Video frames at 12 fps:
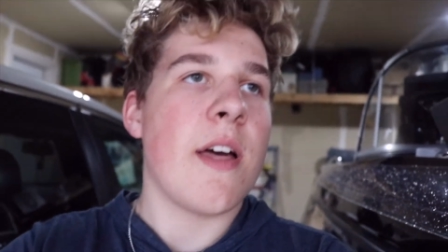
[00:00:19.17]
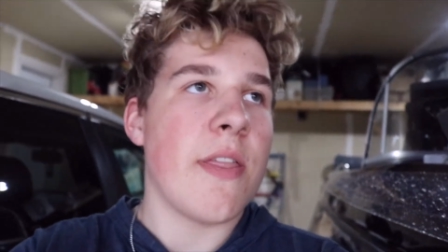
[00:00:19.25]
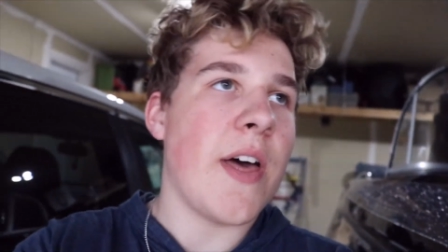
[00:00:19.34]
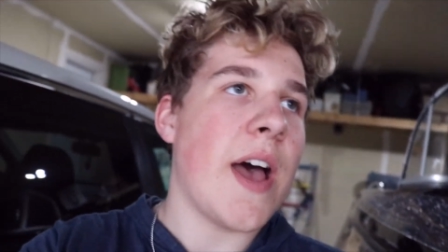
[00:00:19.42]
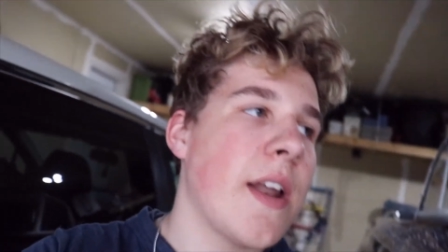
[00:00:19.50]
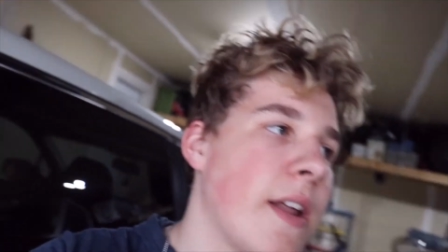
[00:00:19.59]

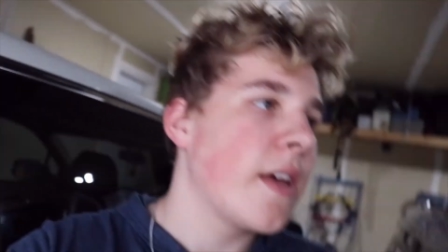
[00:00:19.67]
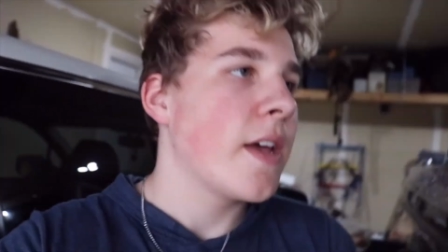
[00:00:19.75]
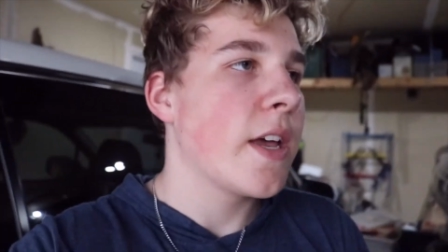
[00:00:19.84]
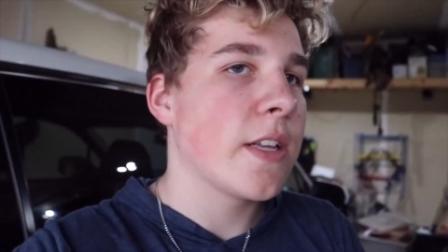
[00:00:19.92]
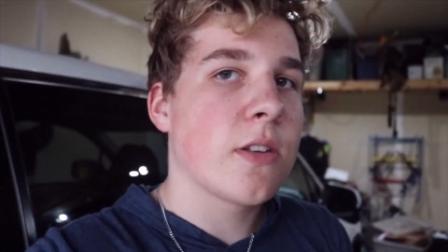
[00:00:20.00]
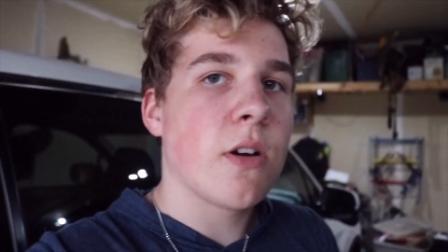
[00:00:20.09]
that
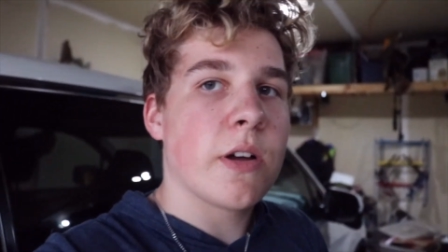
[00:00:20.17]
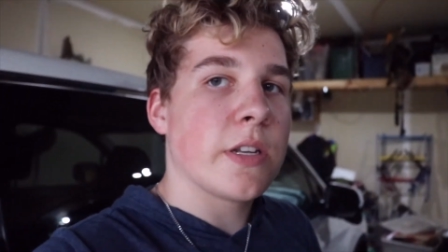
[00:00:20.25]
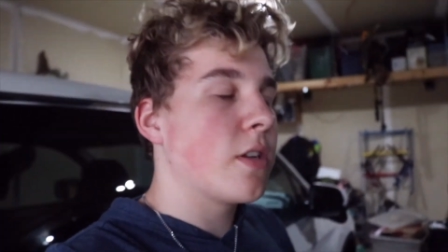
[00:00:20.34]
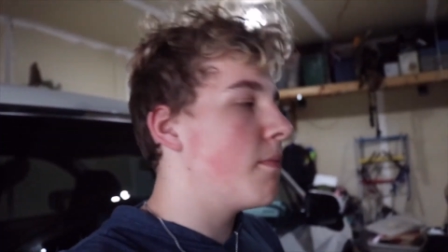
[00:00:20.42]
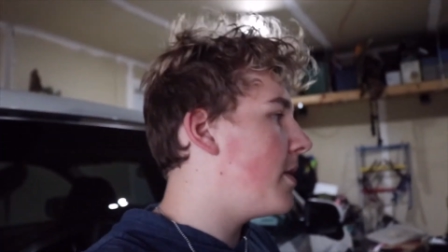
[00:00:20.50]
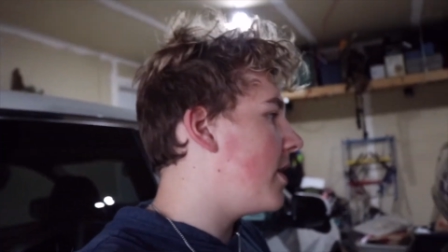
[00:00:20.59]
is going
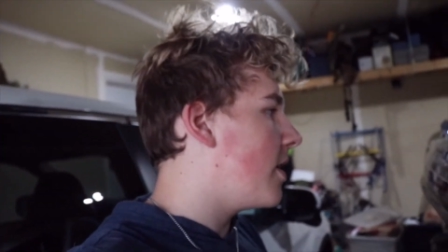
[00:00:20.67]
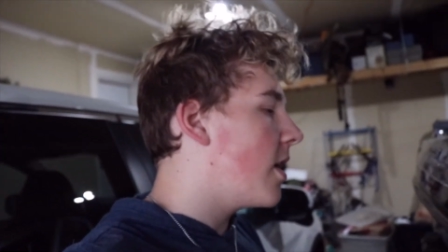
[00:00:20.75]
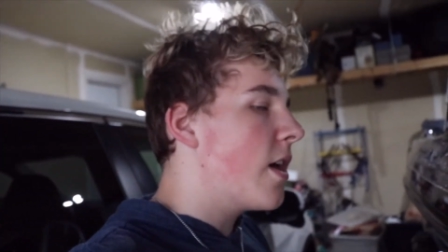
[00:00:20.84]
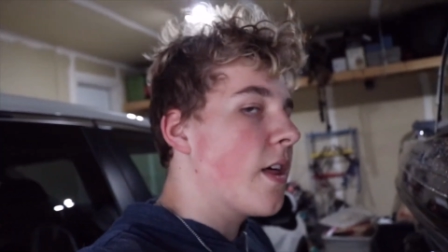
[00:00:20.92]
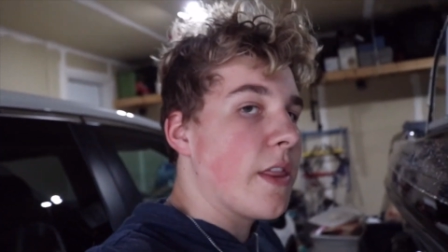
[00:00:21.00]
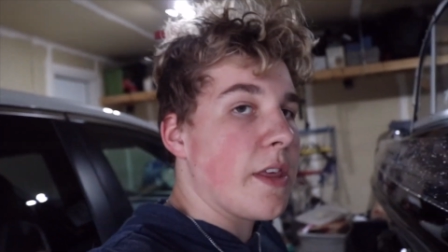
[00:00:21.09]
to be
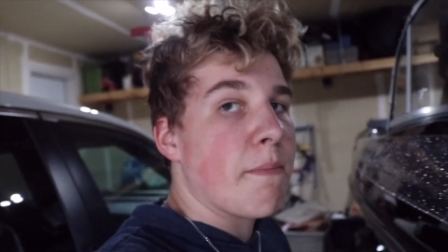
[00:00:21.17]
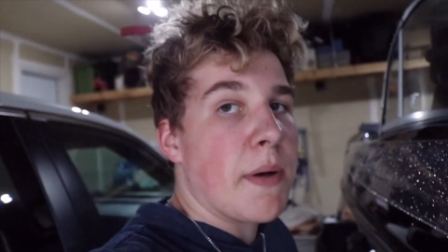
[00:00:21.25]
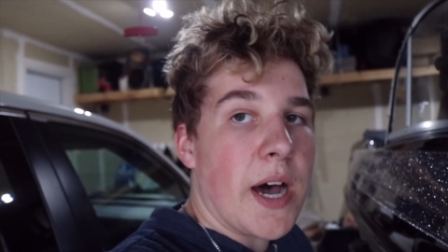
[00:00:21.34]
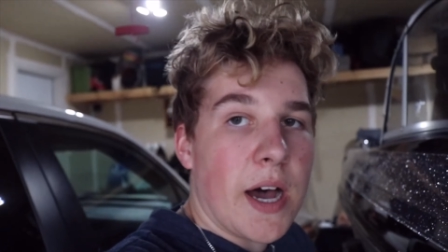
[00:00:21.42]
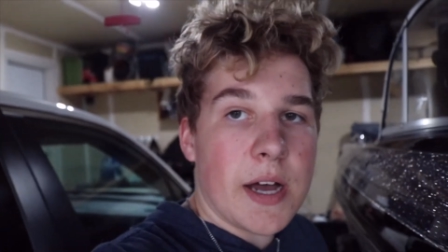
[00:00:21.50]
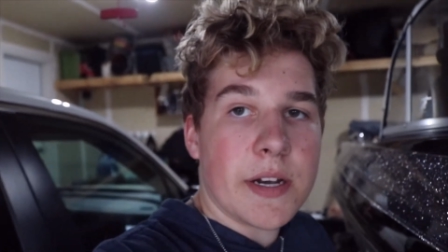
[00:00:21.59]
the
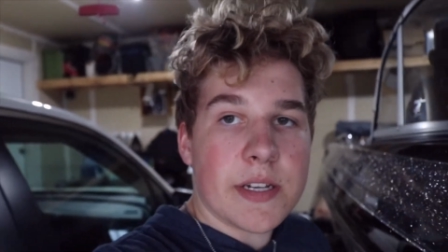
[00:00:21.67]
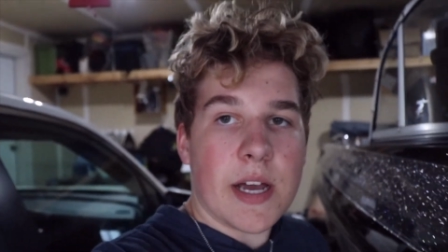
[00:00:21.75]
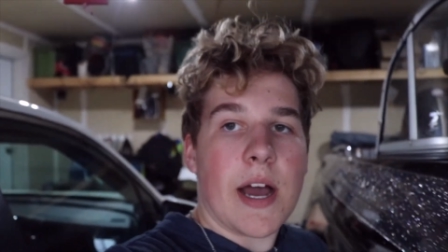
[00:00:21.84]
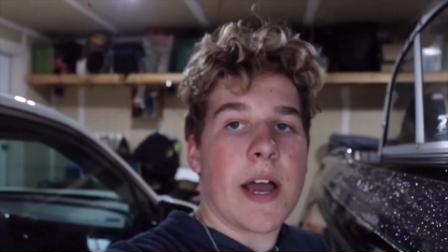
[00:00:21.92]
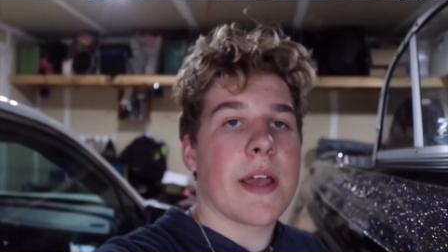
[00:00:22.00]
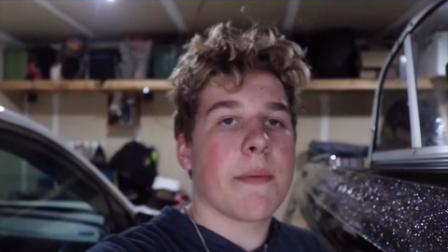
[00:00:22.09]
pond
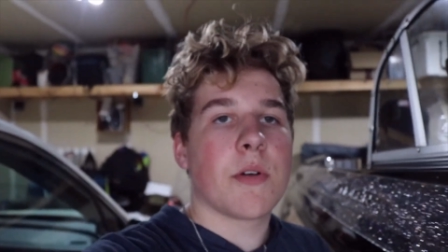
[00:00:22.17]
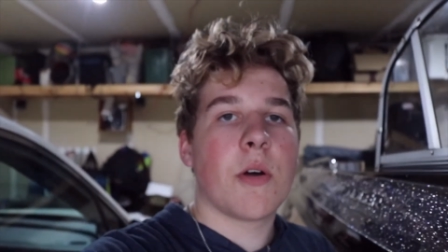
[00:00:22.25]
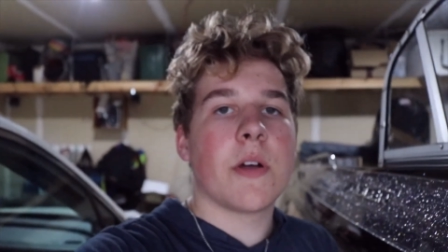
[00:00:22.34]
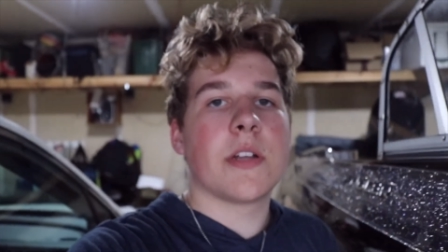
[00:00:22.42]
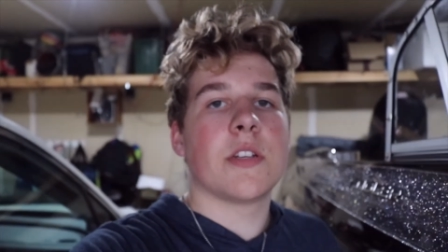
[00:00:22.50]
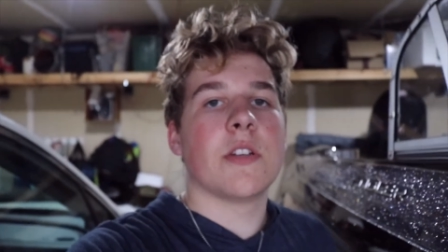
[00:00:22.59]
I am
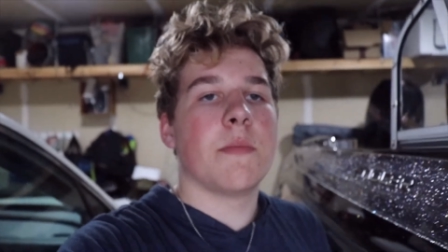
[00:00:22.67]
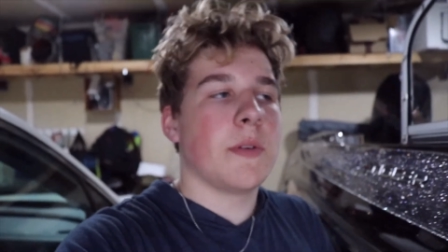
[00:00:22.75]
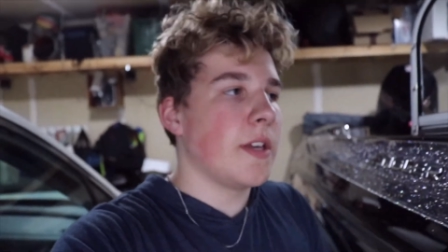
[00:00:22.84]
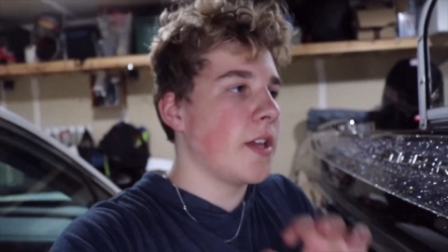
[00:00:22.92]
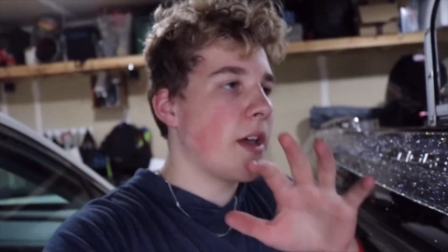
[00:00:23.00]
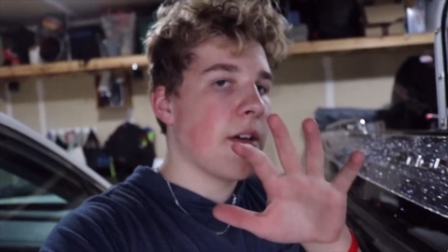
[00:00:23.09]
going to
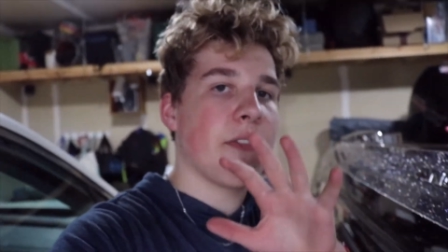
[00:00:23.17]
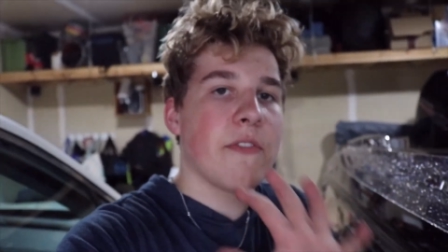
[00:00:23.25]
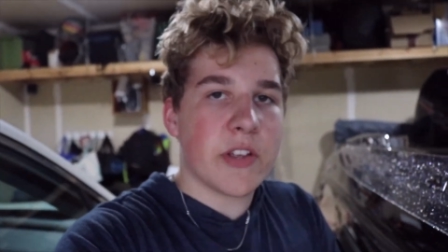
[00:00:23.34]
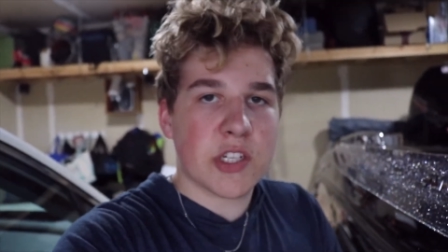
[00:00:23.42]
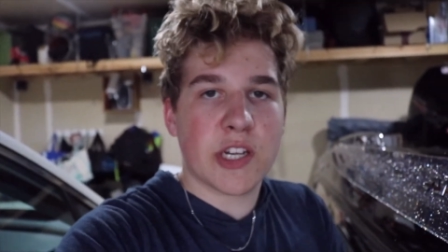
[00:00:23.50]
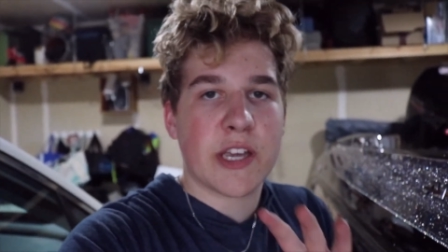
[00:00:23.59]
be
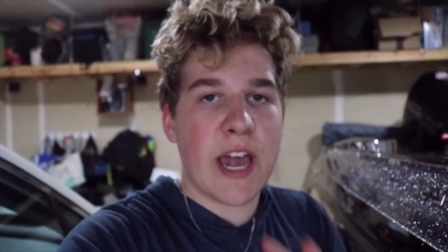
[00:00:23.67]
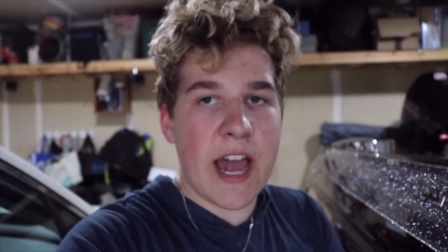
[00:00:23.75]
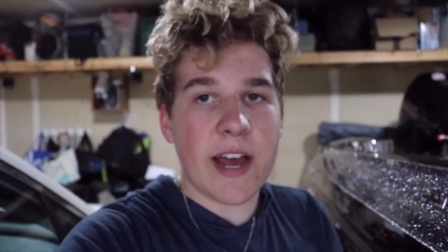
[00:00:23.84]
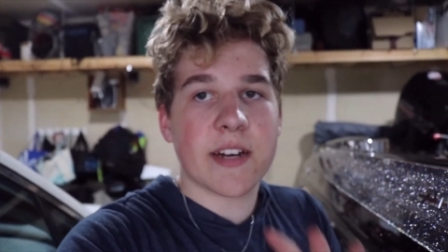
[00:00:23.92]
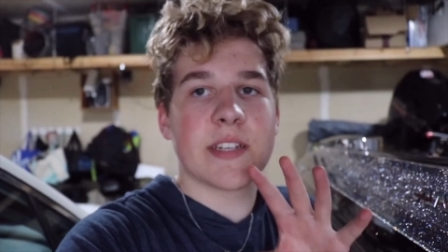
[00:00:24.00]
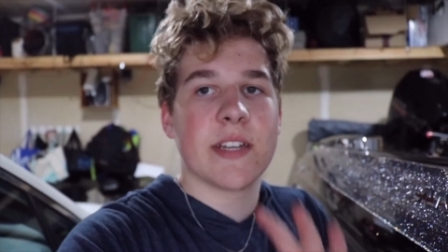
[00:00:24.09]
fishing
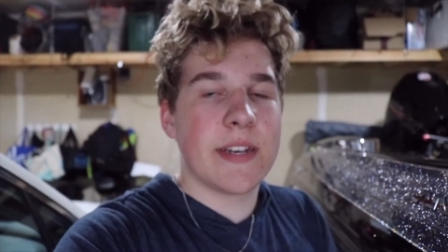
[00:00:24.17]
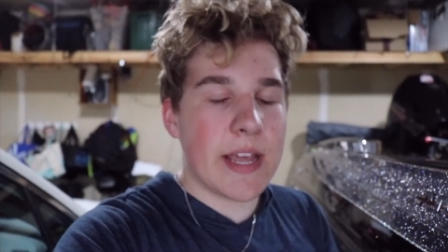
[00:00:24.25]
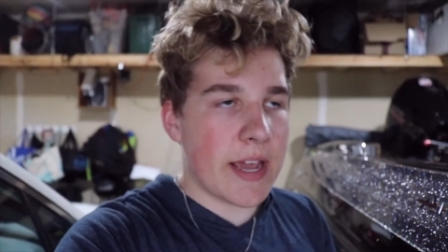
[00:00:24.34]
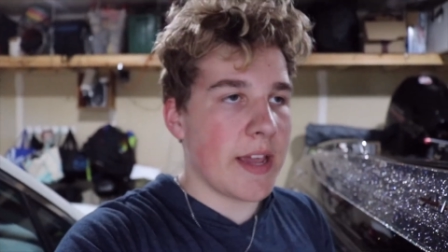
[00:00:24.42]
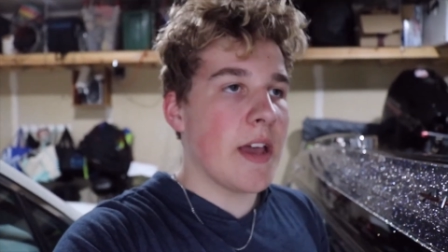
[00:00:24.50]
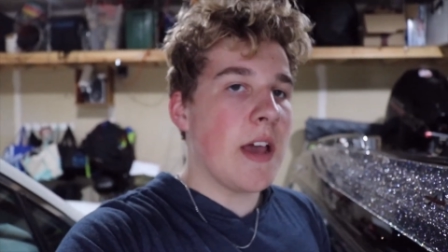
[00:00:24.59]
at
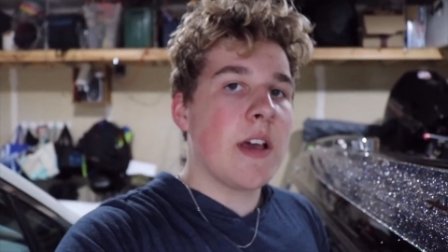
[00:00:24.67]
today.